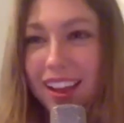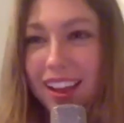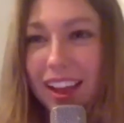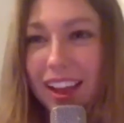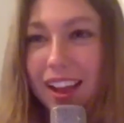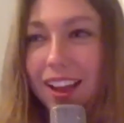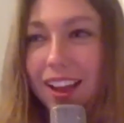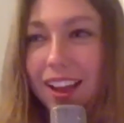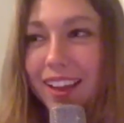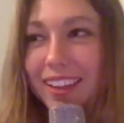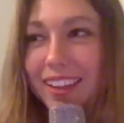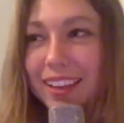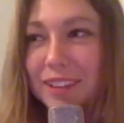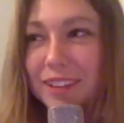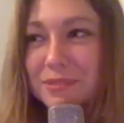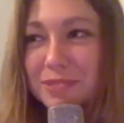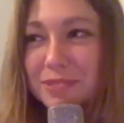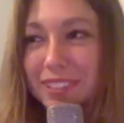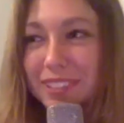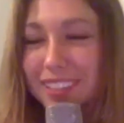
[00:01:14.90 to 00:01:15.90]
I
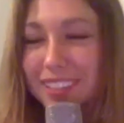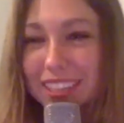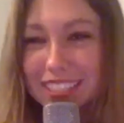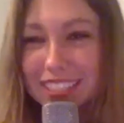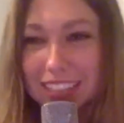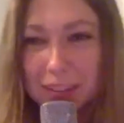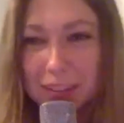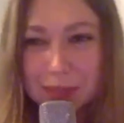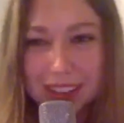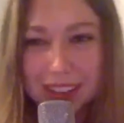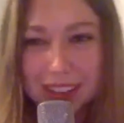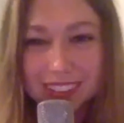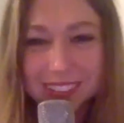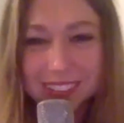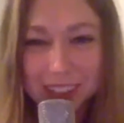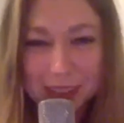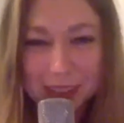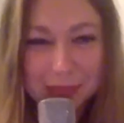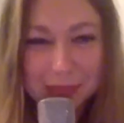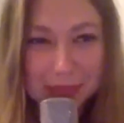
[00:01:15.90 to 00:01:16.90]
have realized that I make a
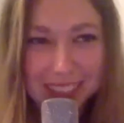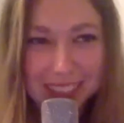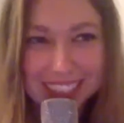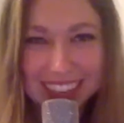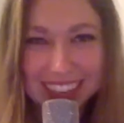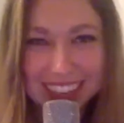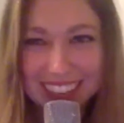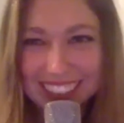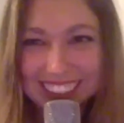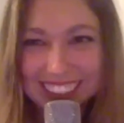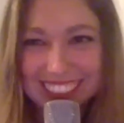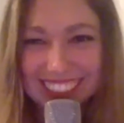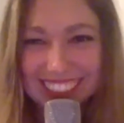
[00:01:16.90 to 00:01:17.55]
lot of mistakes.